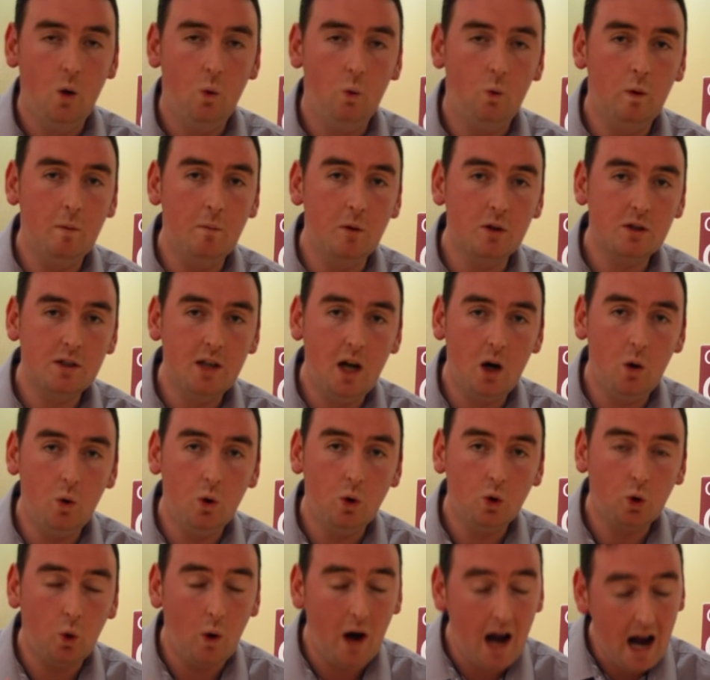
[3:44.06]
We must
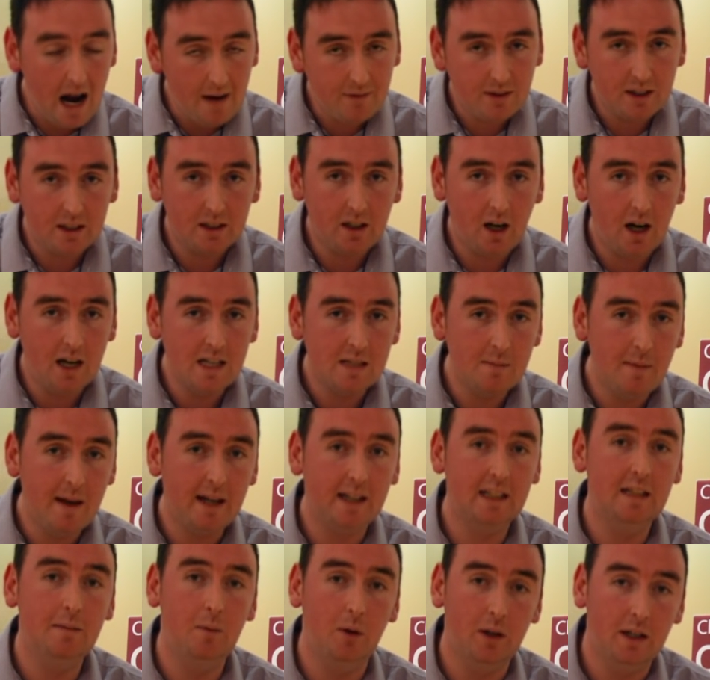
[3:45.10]
now go after the guys
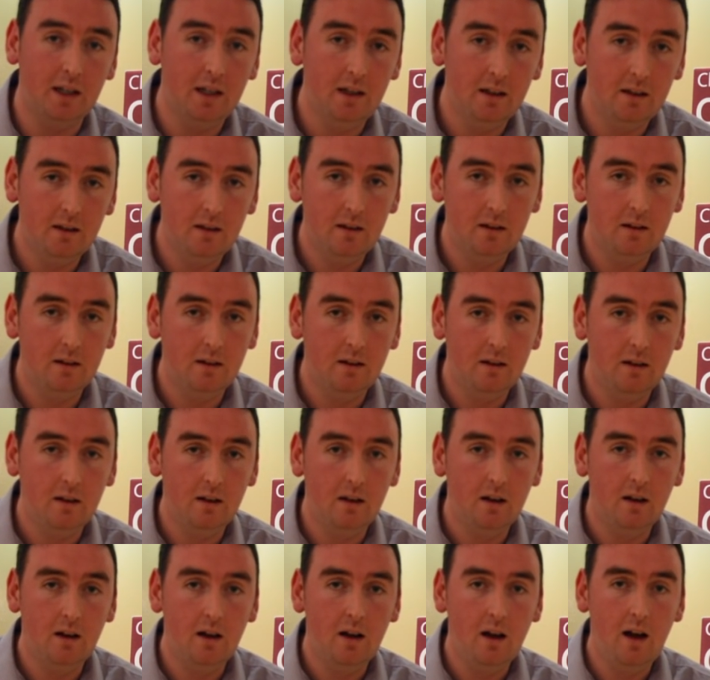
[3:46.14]
making the money
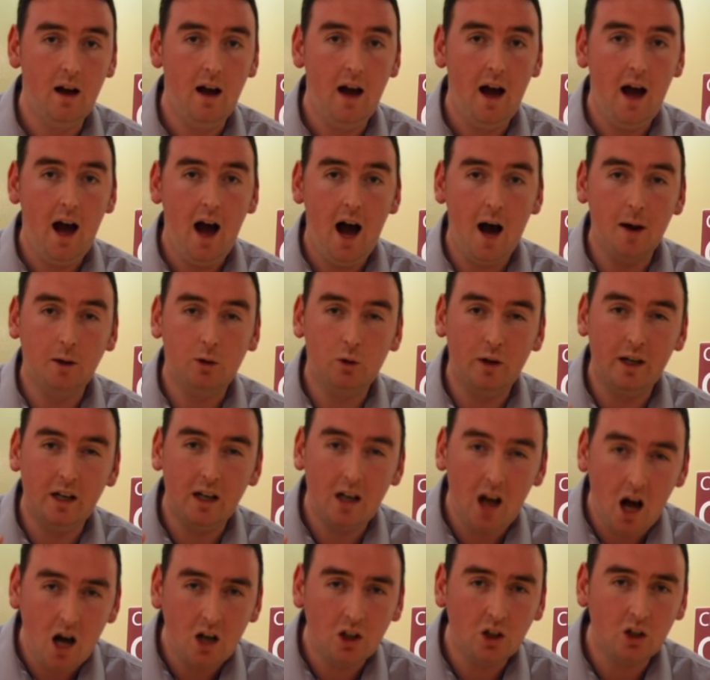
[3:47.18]
and create
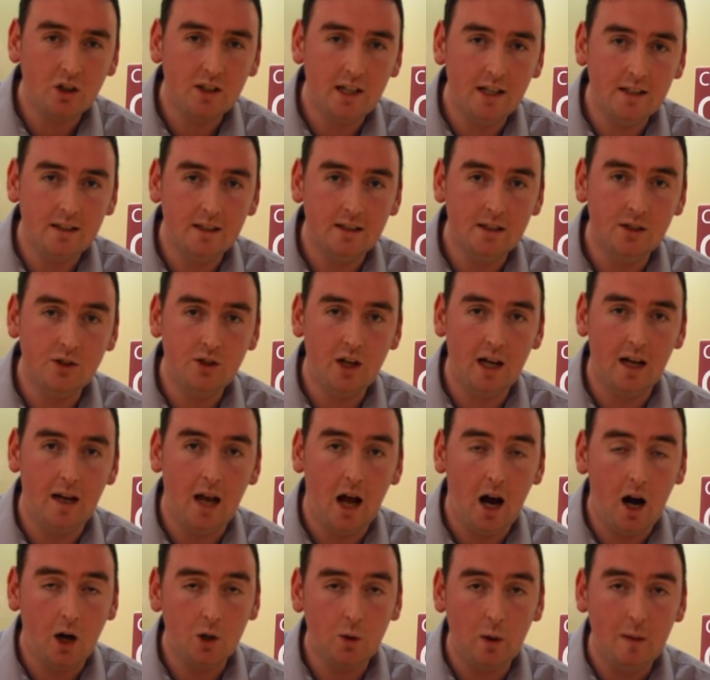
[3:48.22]
longer sentences in jail.
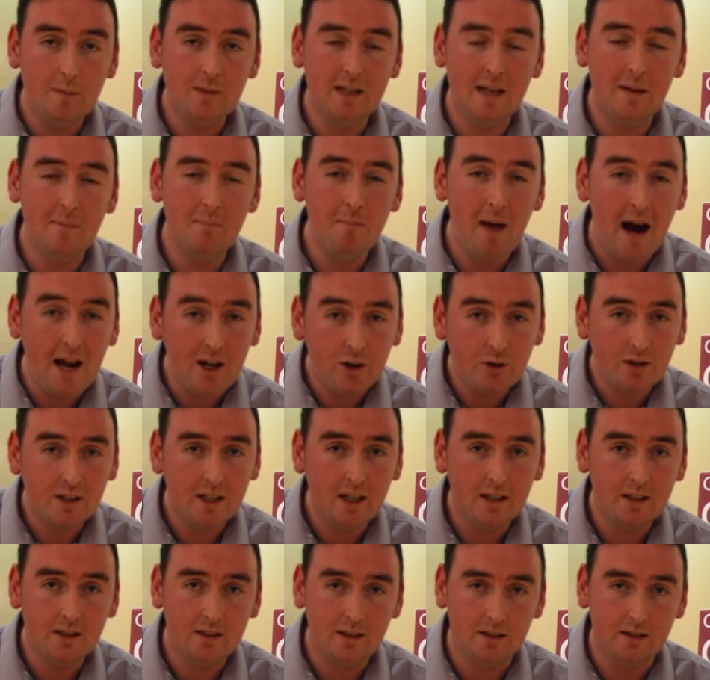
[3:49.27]
So I'm saying mandatory
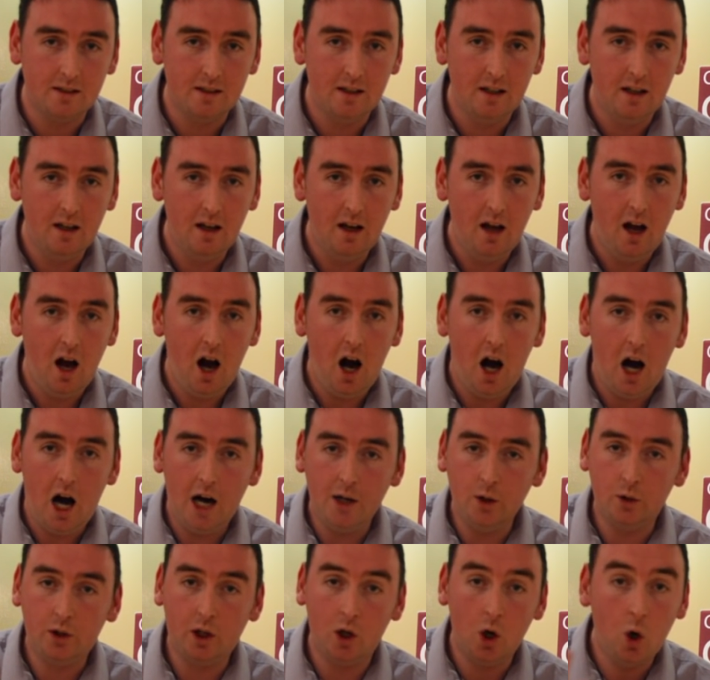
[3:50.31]
sentences. I
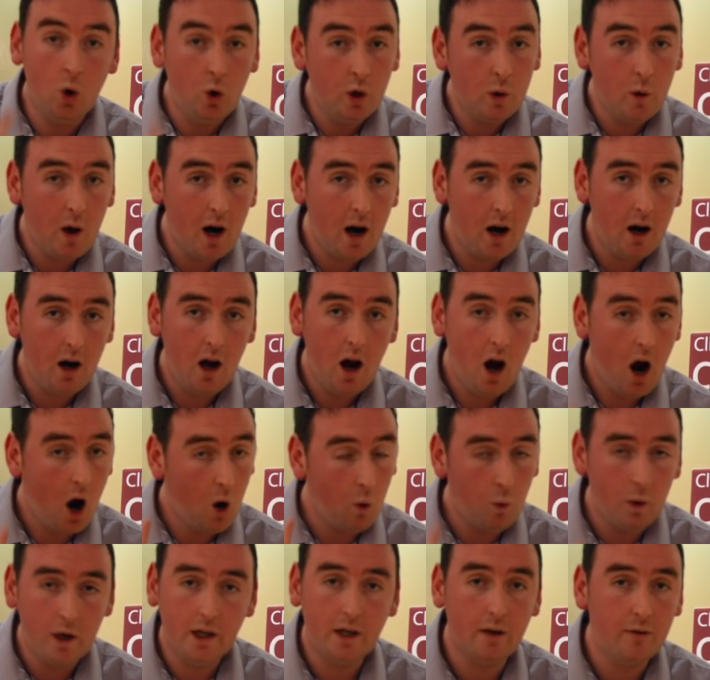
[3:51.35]
don't care who you are or
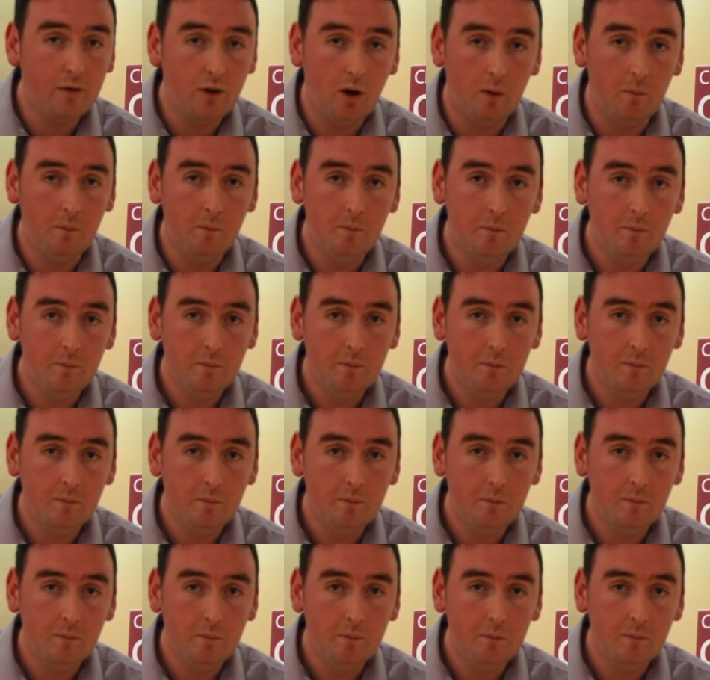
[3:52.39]
where you're from.